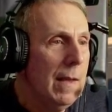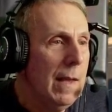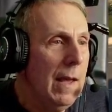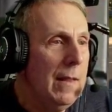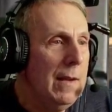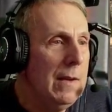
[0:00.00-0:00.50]

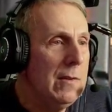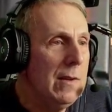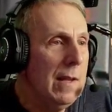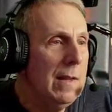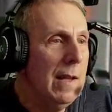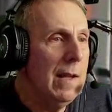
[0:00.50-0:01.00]
and they
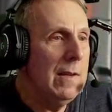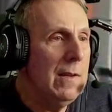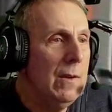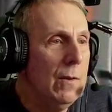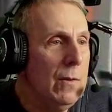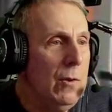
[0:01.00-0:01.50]
said that,
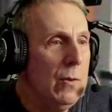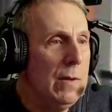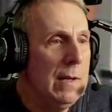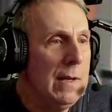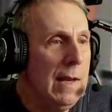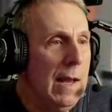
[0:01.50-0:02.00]
you
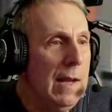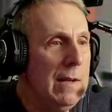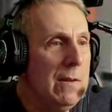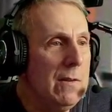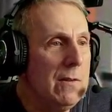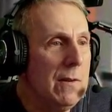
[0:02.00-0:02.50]
can get
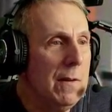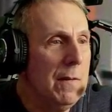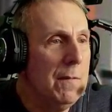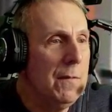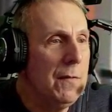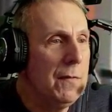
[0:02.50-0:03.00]

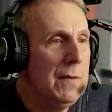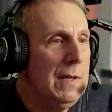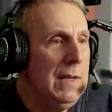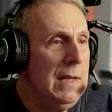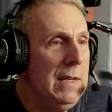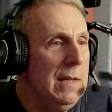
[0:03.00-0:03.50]
some
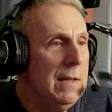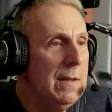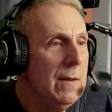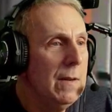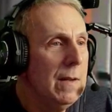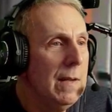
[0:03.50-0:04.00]
free
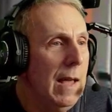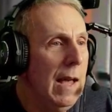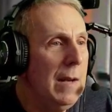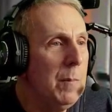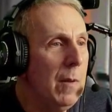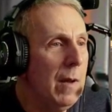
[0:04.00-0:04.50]

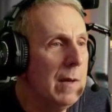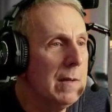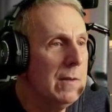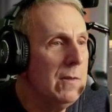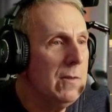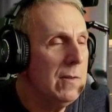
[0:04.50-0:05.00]
ad
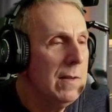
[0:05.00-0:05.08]
blockers,